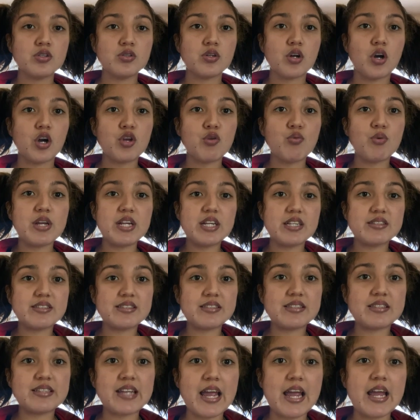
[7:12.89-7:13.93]
Are you
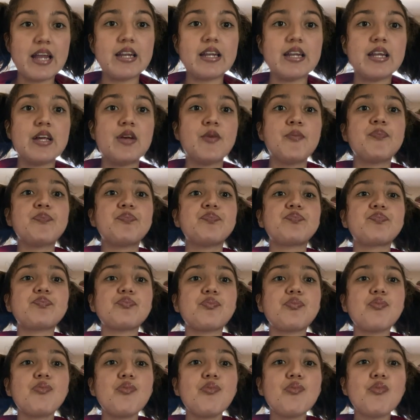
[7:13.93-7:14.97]
understanding
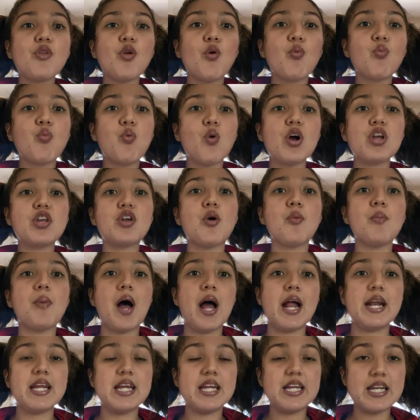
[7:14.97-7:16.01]
what your
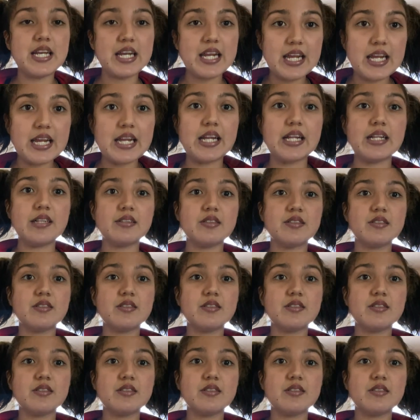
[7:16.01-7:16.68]
body needs?